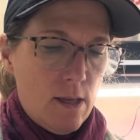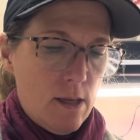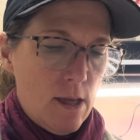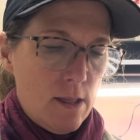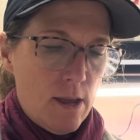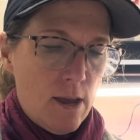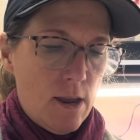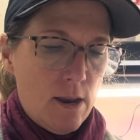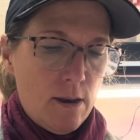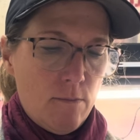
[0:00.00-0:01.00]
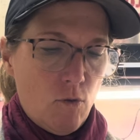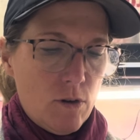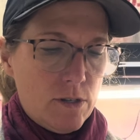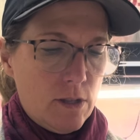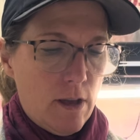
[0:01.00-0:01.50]
And then more
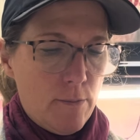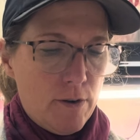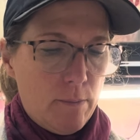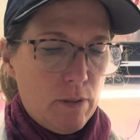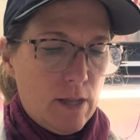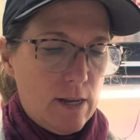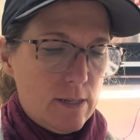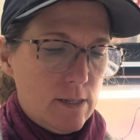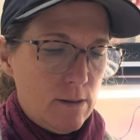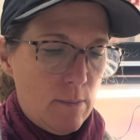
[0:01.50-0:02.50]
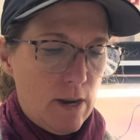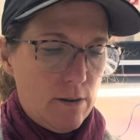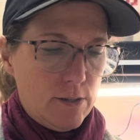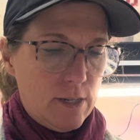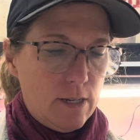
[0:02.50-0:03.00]
Celebrity Plus tomato
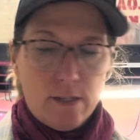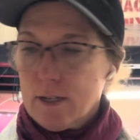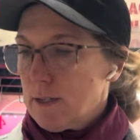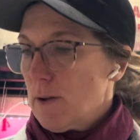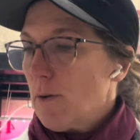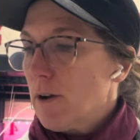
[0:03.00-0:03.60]
seeds because I